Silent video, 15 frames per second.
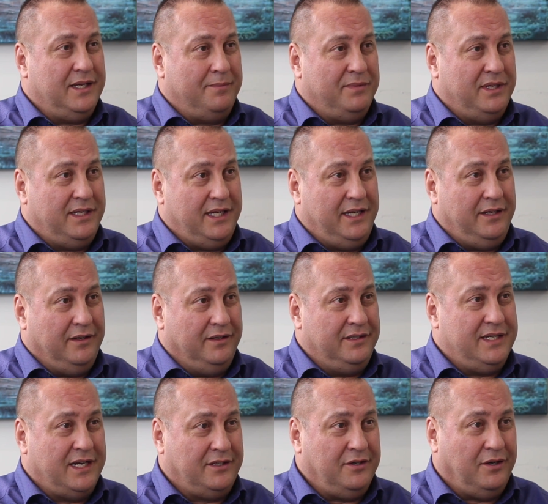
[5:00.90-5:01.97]
up to date on
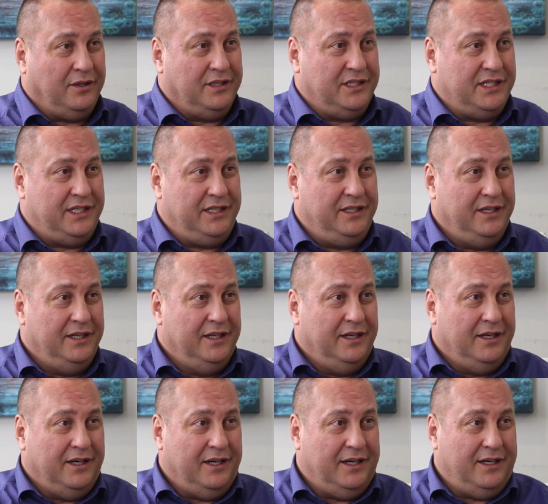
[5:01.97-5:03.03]
technology,
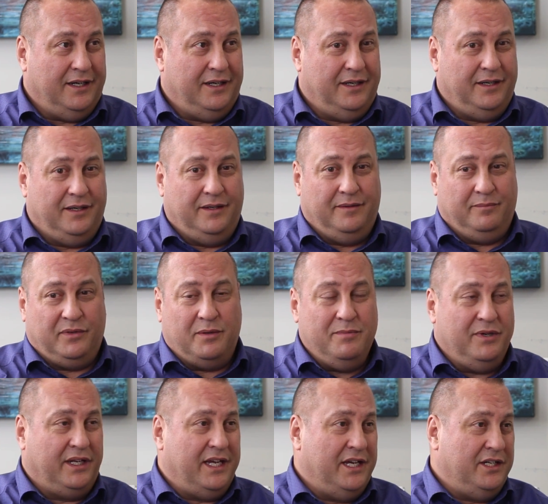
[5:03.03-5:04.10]

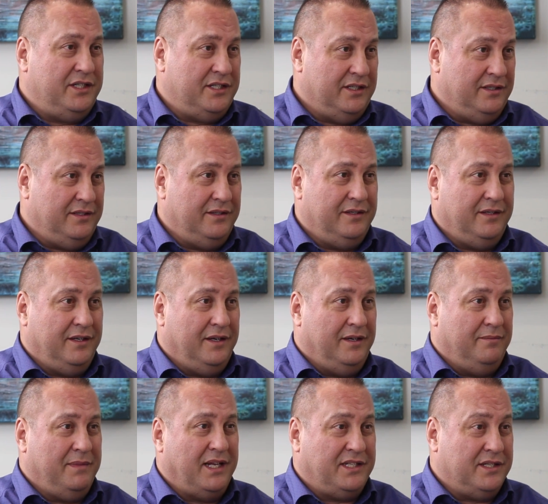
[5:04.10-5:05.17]
communication.
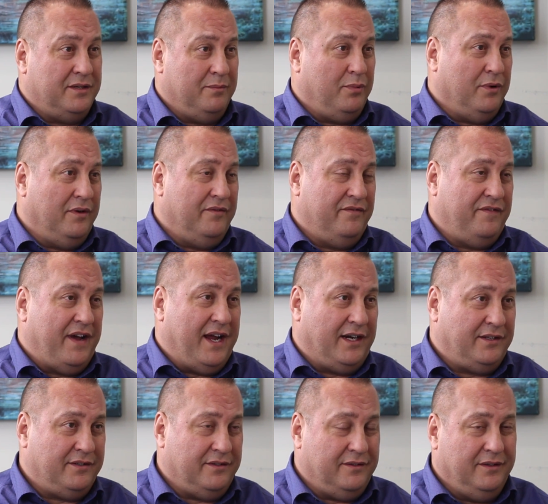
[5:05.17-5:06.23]
That's an important
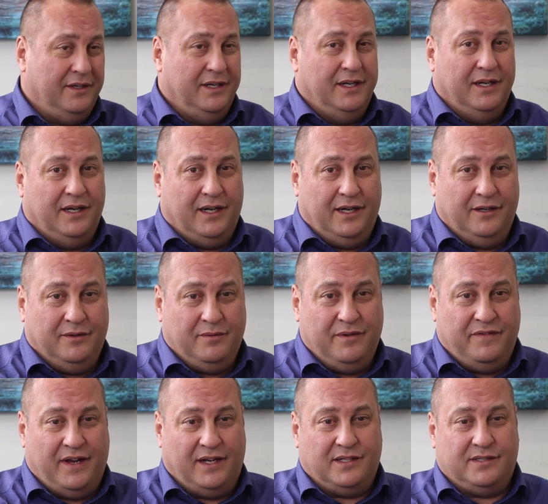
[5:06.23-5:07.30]
factor. I know
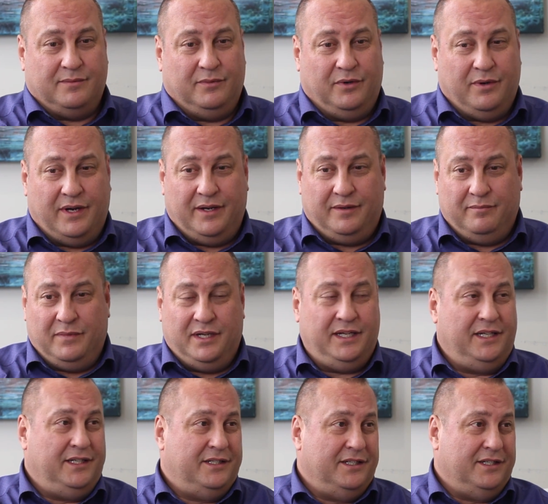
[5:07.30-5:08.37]
we've had some great
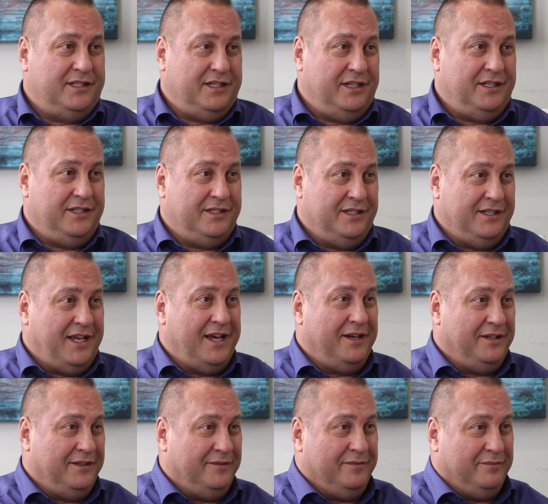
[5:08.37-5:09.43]
meetings and sit-ins and
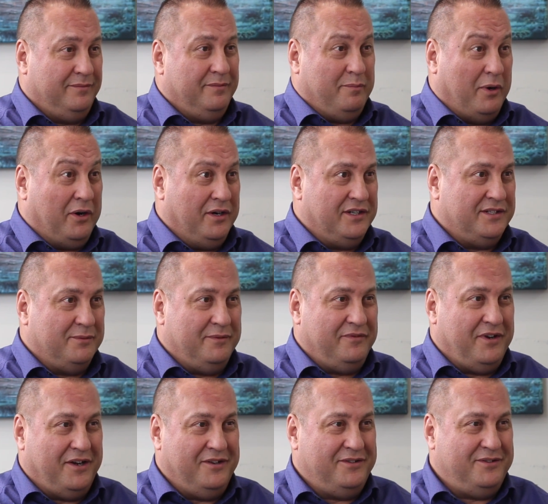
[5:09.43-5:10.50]
that, and parties that we've
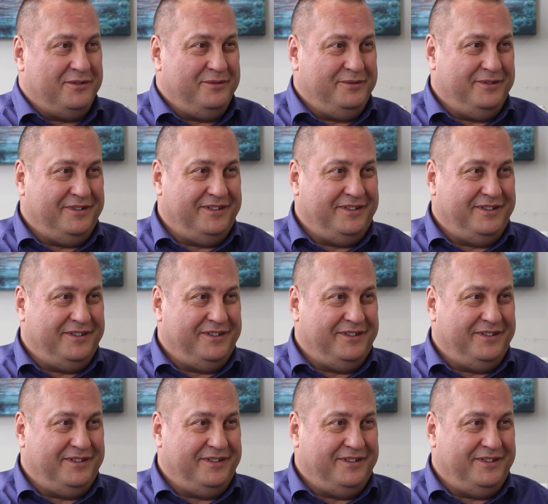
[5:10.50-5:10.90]
gone to